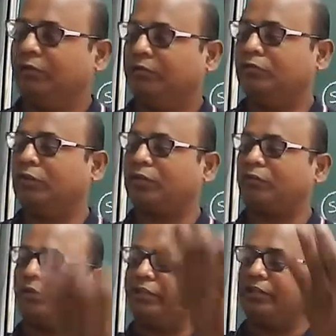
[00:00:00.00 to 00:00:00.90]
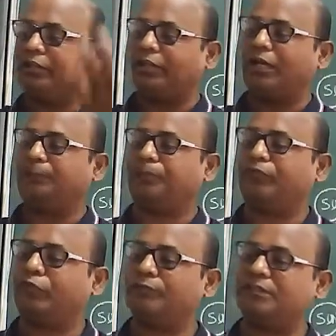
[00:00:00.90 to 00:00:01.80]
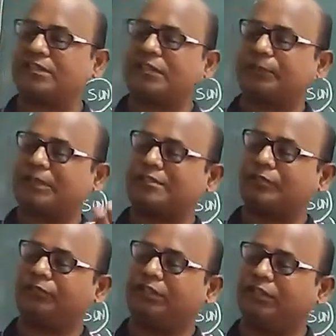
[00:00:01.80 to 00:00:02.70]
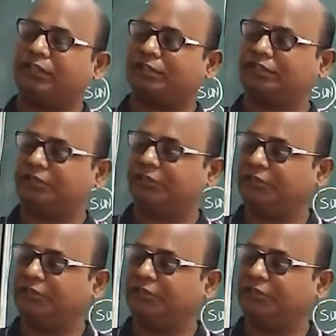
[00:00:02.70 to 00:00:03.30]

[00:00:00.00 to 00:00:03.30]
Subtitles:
You are going up from the surface of the earth.